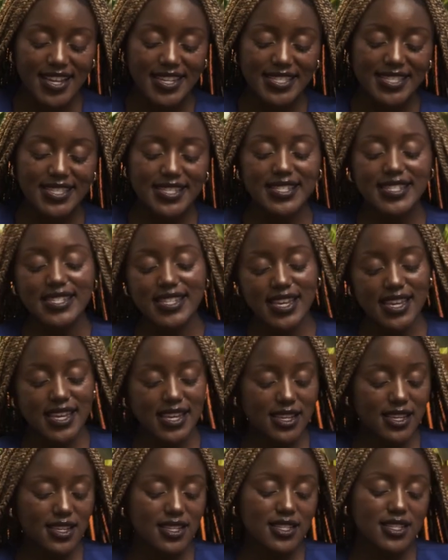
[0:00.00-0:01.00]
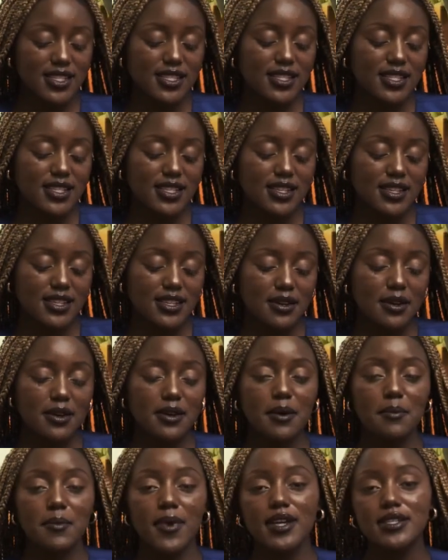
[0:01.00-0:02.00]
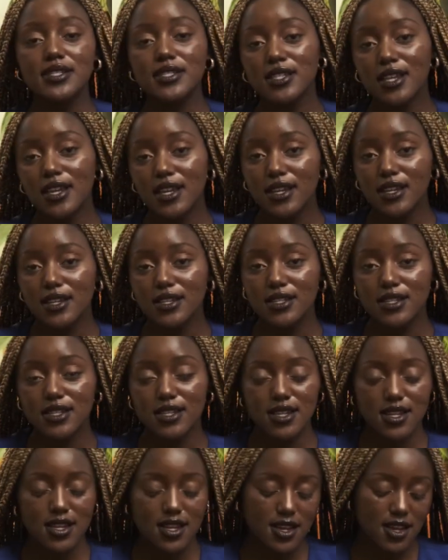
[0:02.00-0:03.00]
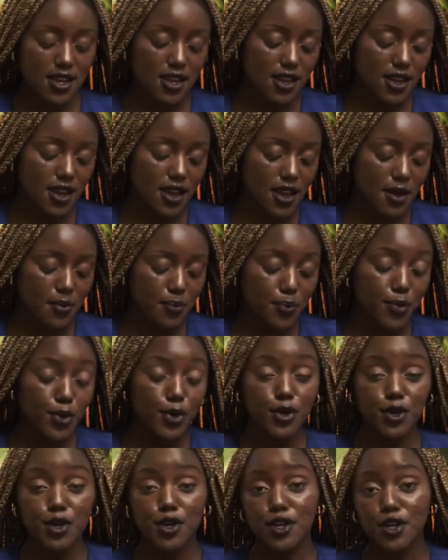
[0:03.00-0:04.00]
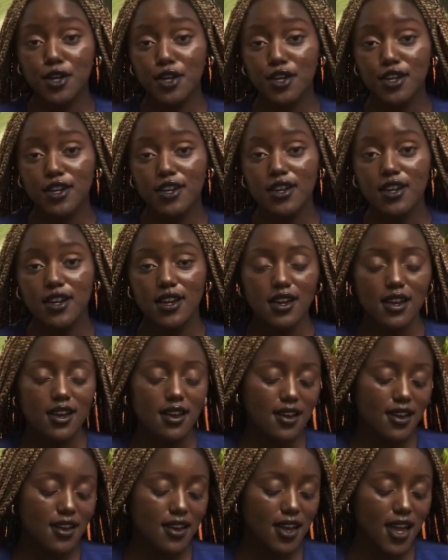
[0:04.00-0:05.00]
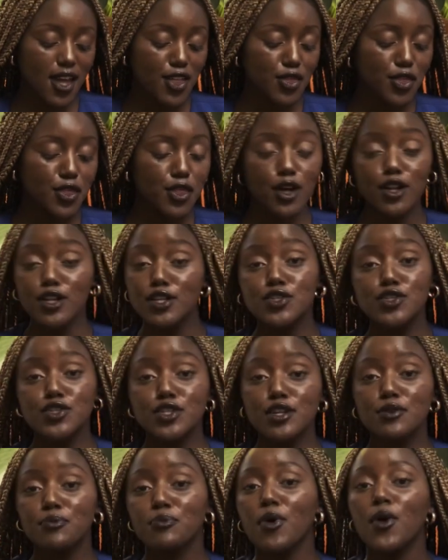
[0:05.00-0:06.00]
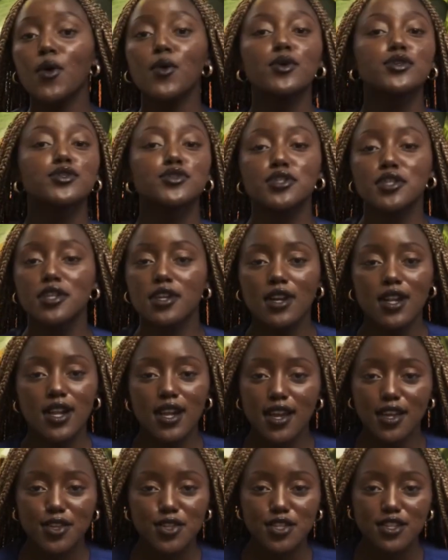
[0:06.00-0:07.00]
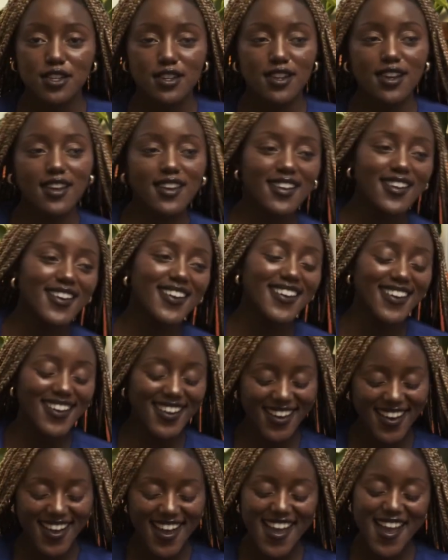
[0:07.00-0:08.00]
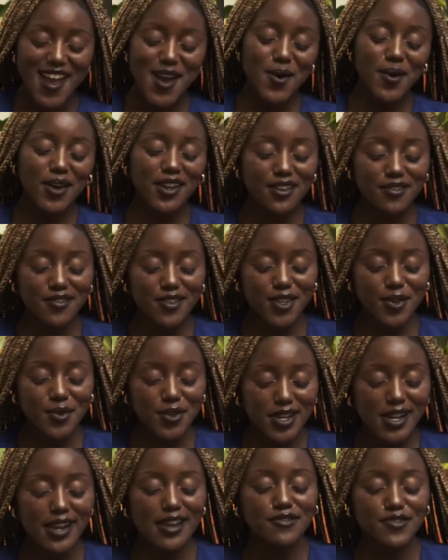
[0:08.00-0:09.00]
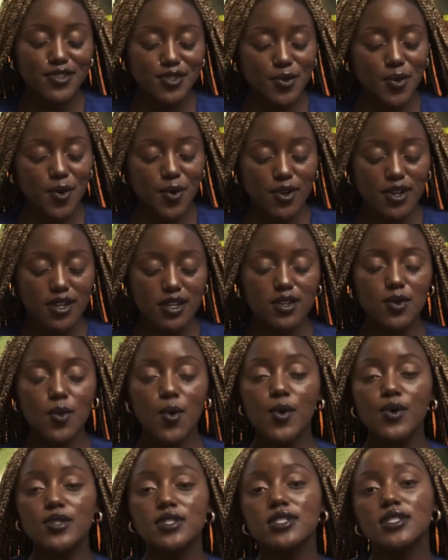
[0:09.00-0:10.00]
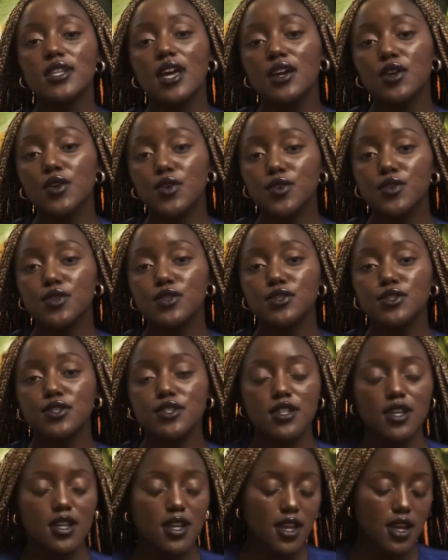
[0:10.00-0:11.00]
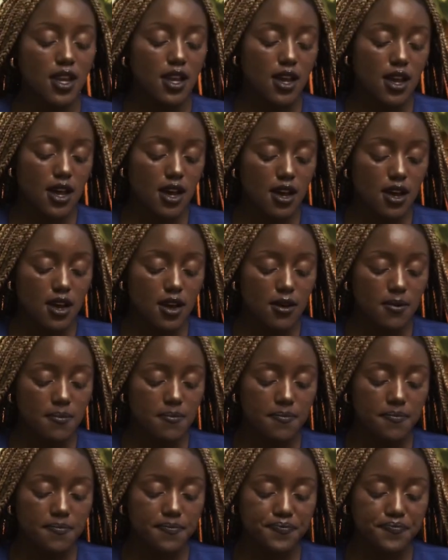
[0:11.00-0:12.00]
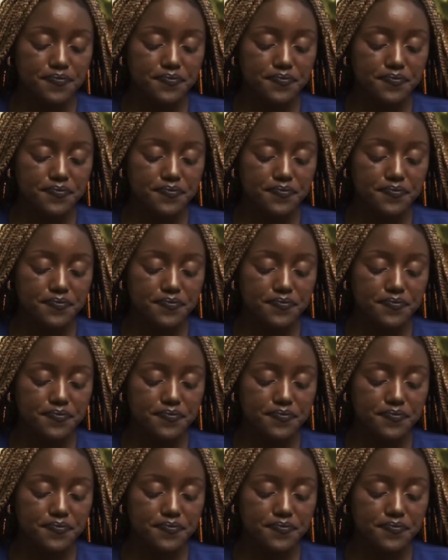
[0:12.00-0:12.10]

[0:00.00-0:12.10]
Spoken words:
This is my second book, anthology, poetry collection, whatever you'd love to call it, called Cycles. I'm